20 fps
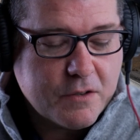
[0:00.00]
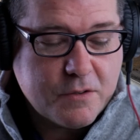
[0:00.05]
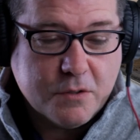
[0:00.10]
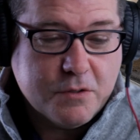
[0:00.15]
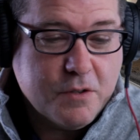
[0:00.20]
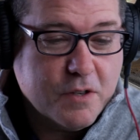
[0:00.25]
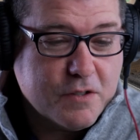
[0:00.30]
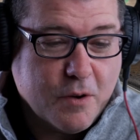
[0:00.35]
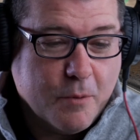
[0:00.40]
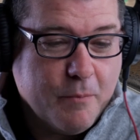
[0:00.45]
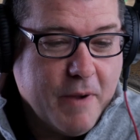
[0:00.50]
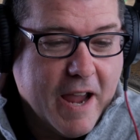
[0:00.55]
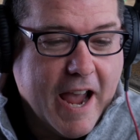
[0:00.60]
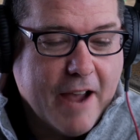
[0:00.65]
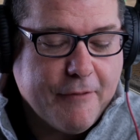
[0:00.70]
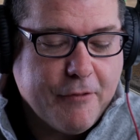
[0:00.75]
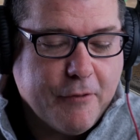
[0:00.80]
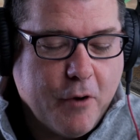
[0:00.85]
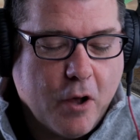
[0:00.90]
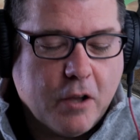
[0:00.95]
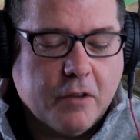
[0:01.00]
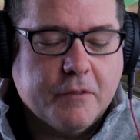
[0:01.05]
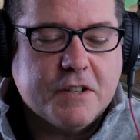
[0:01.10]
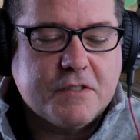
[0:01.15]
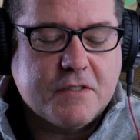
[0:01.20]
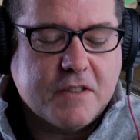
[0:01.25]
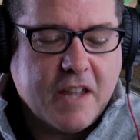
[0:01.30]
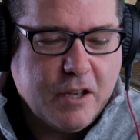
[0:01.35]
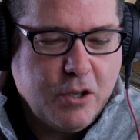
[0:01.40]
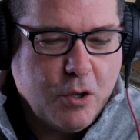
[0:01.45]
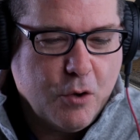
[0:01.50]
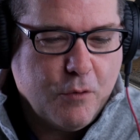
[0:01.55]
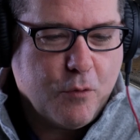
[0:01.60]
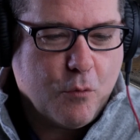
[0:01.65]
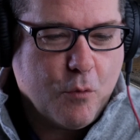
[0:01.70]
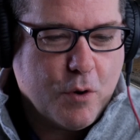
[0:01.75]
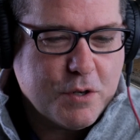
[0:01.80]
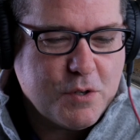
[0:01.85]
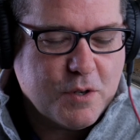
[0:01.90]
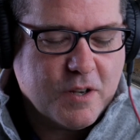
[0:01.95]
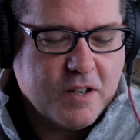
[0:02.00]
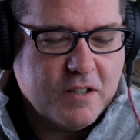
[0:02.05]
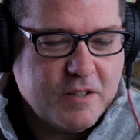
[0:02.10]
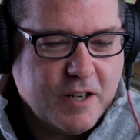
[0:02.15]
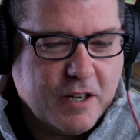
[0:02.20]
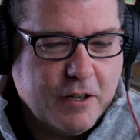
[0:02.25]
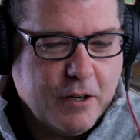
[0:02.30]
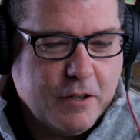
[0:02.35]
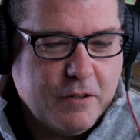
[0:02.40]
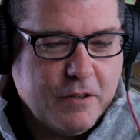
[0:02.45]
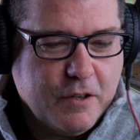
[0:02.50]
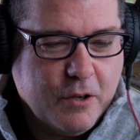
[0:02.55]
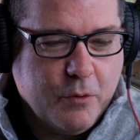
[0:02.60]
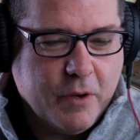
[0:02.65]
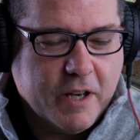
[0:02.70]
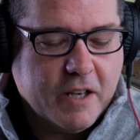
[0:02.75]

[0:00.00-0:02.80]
So just on behalf of all of us, thank you for what you continue to do.